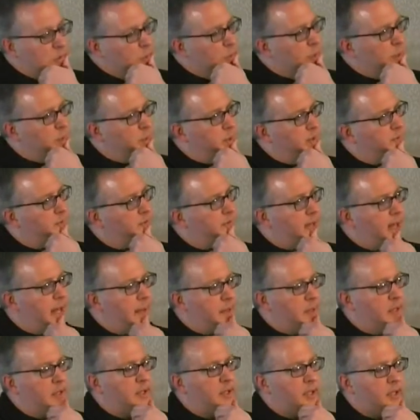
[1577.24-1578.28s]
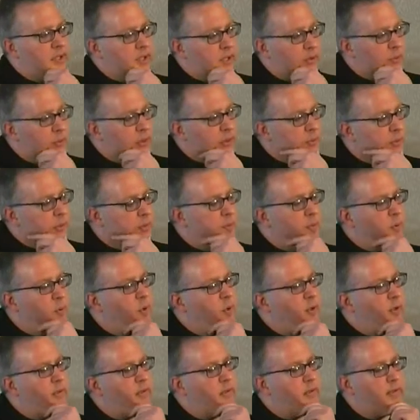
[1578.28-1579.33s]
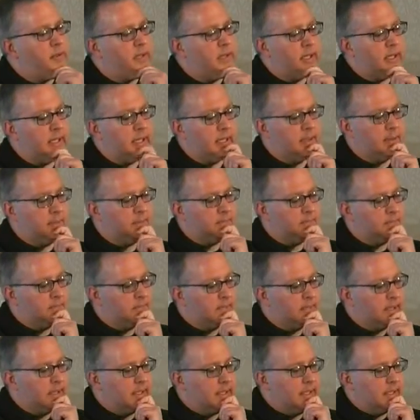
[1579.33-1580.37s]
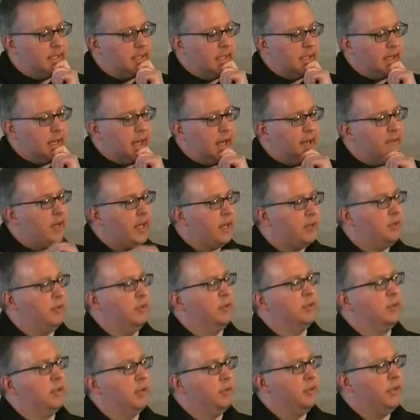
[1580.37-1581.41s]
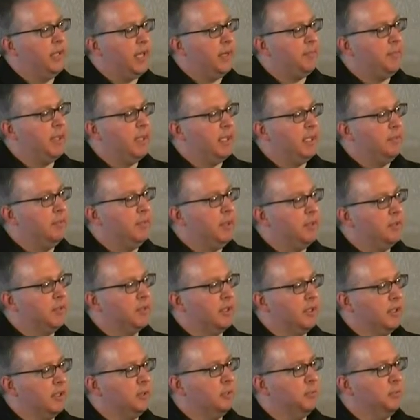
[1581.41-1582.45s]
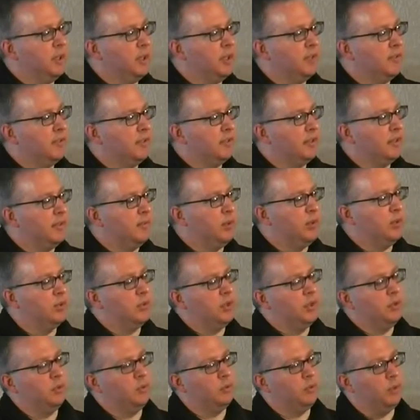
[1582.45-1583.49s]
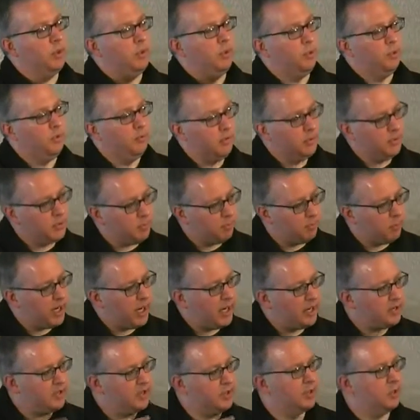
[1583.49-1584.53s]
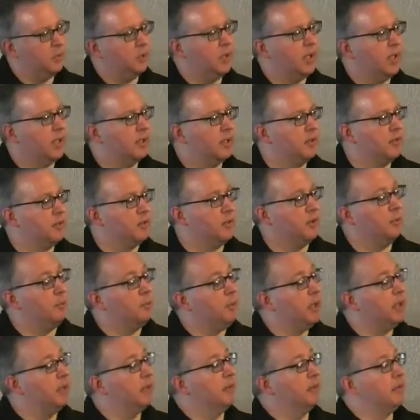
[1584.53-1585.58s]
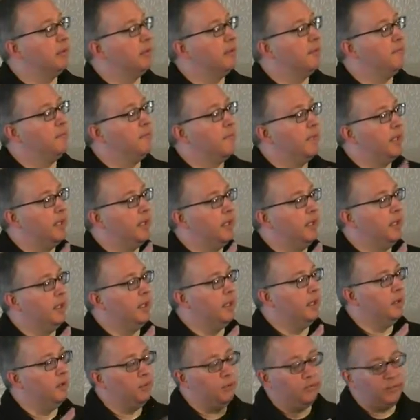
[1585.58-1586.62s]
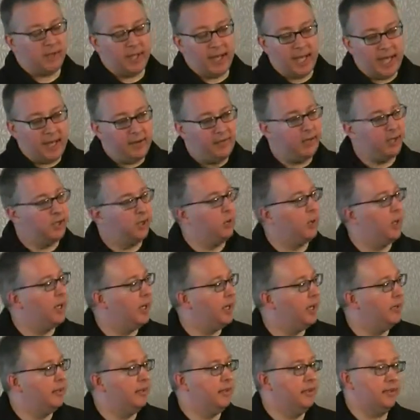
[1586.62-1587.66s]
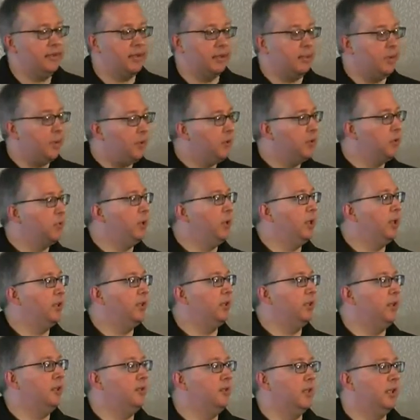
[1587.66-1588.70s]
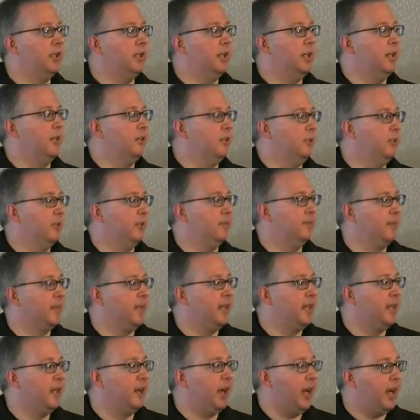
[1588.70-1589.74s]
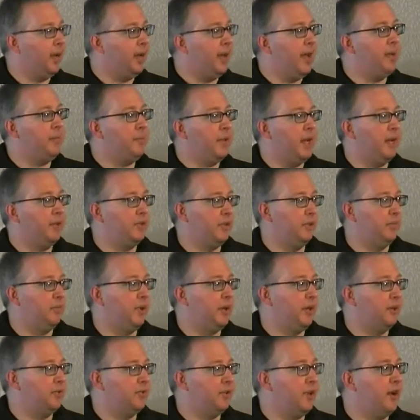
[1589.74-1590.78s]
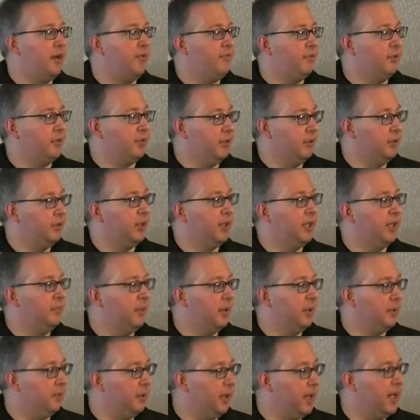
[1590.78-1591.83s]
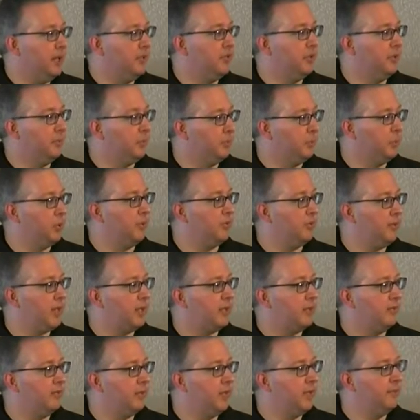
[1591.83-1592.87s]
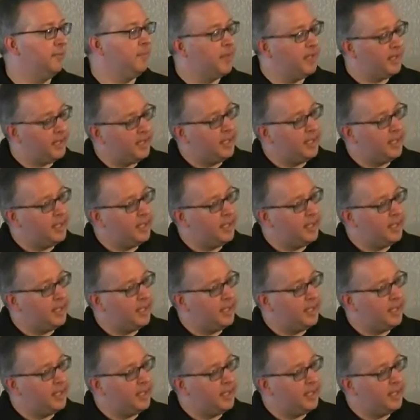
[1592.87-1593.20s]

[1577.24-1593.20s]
We, we've stopped the 601 report. Um, I've actually slowed down my emails a little bit. I mean, so that we, we there's a process that we got to control. But if we have any great ideas, I'm always willing to listen and, and do it. I am actually buying software to do the email blast a little bit more effectively.